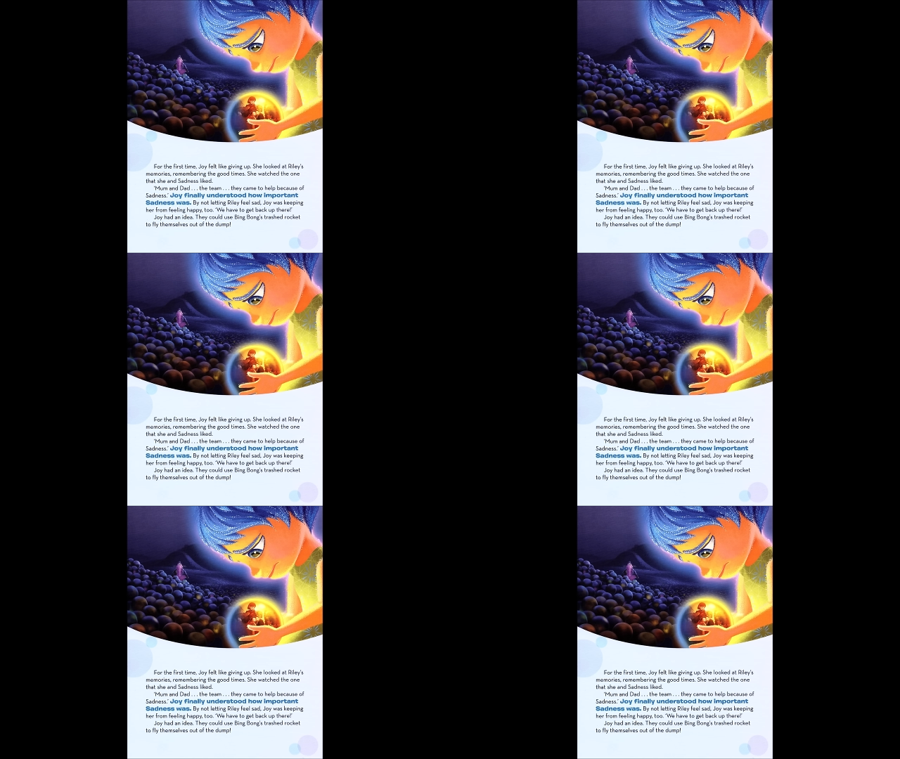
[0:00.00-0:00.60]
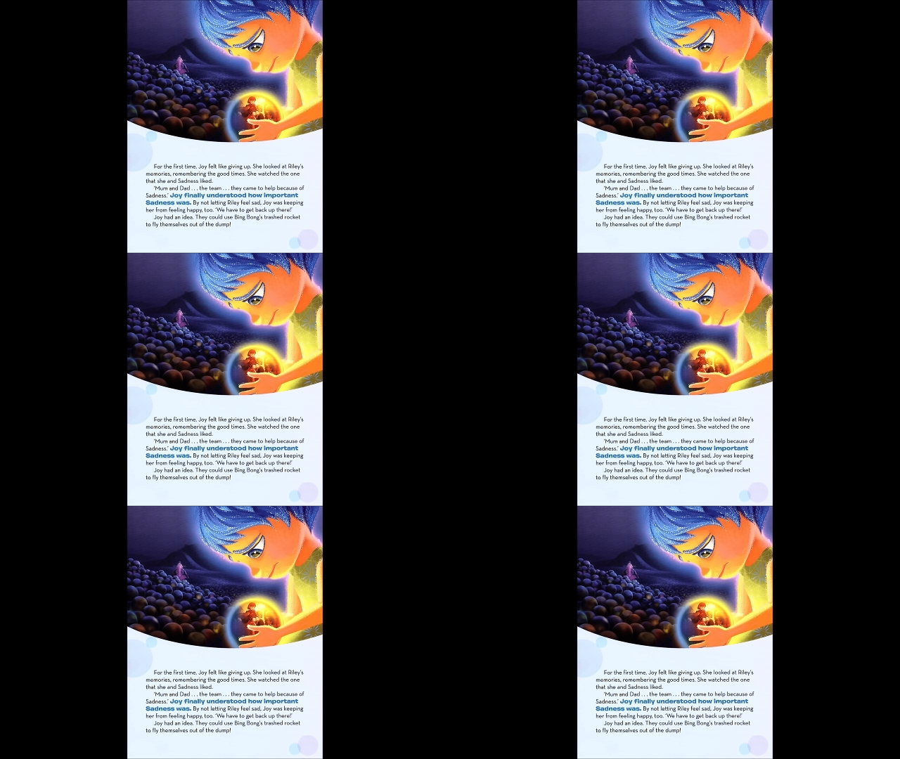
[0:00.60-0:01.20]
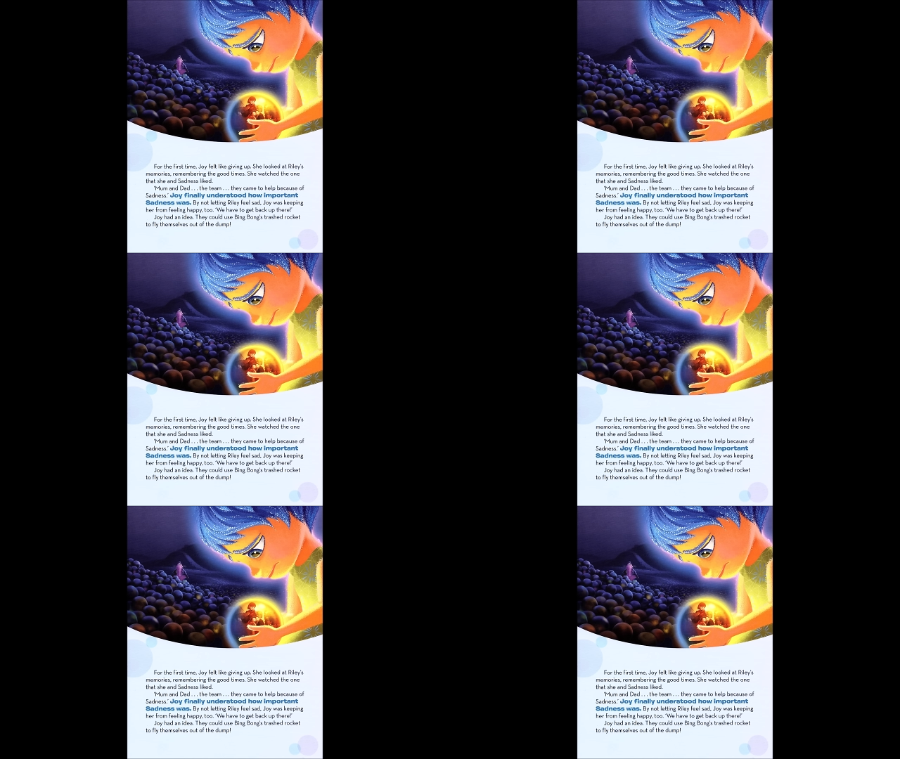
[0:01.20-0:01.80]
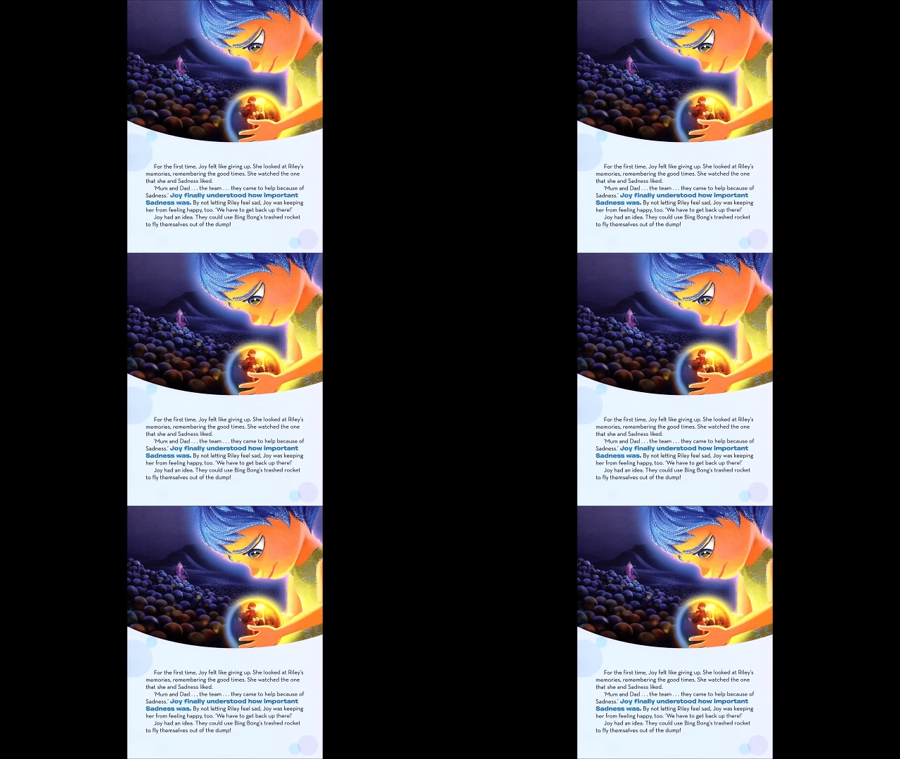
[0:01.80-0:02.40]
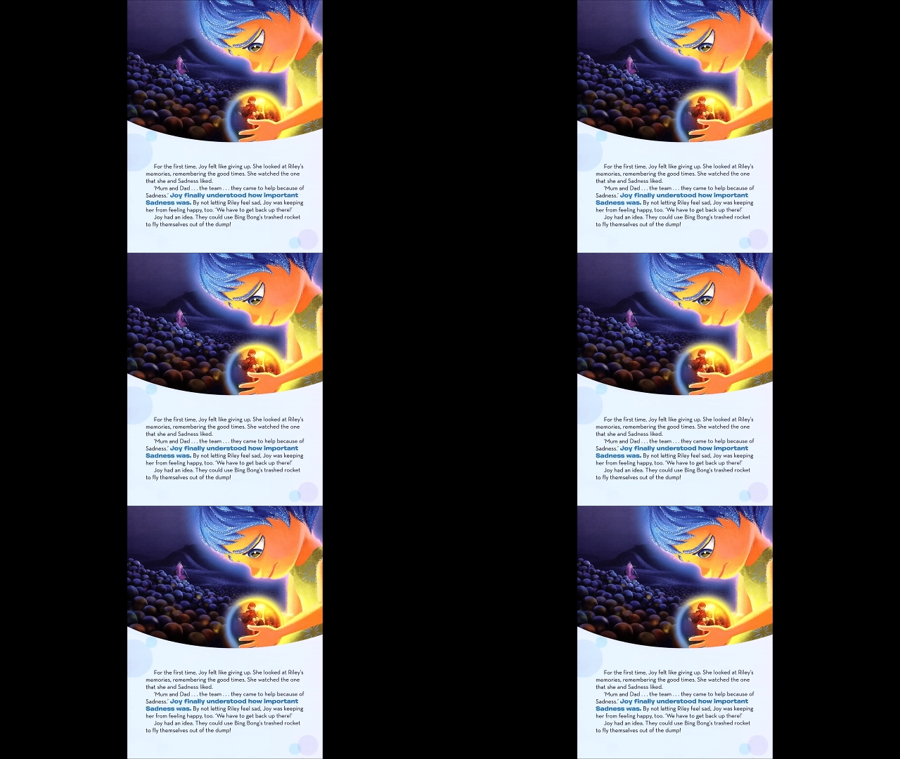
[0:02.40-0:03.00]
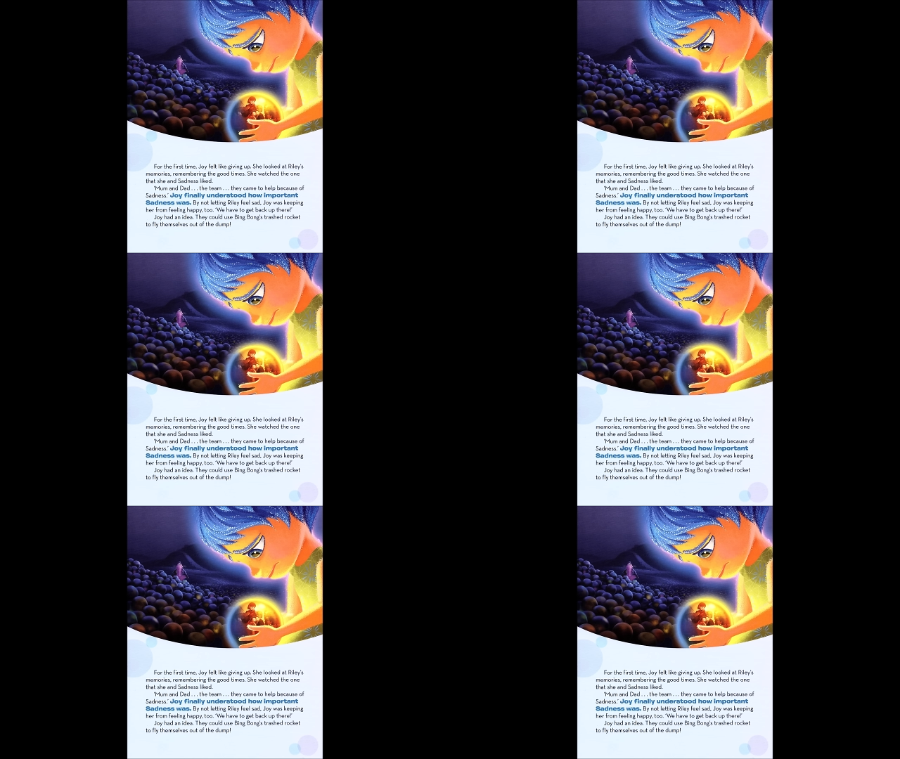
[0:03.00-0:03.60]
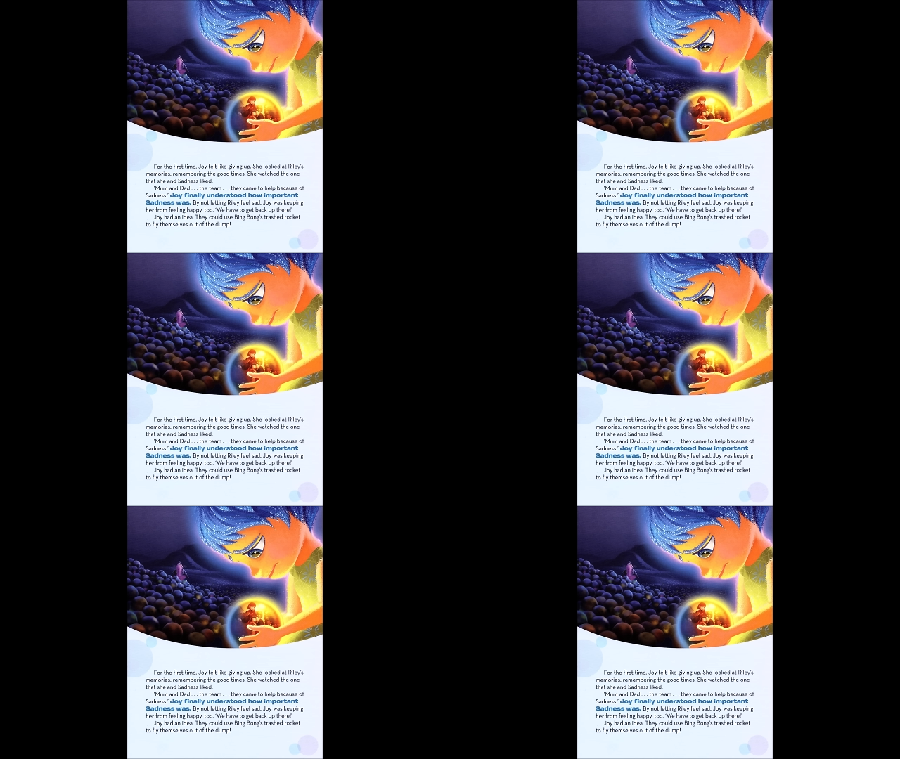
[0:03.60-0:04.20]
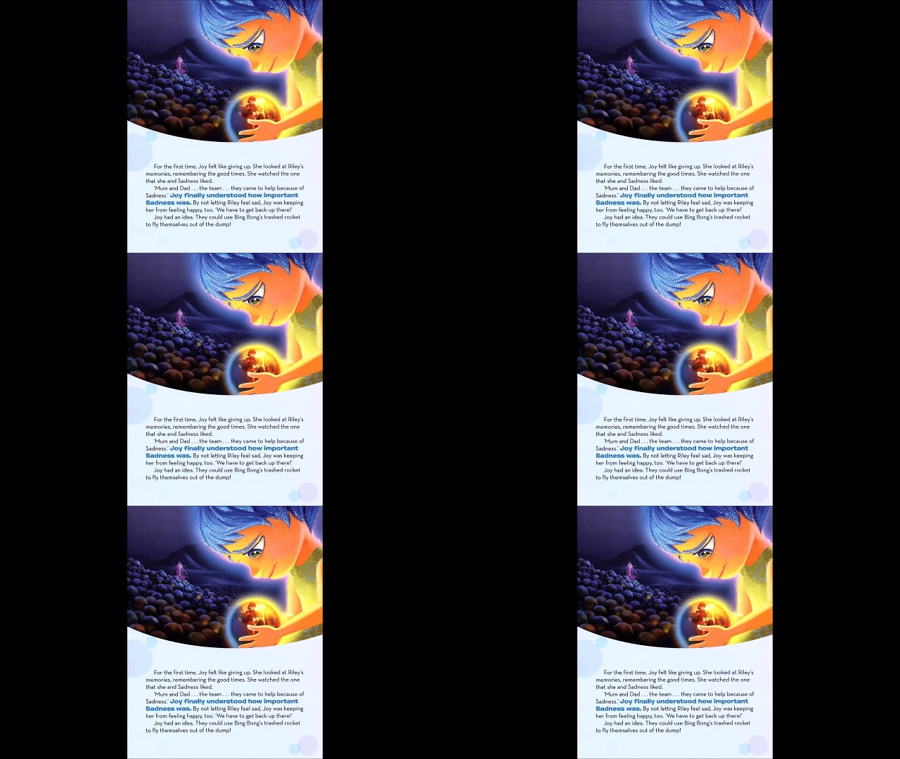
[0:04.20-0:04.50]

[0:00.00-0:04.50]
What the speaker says: [unreadable: no face in view]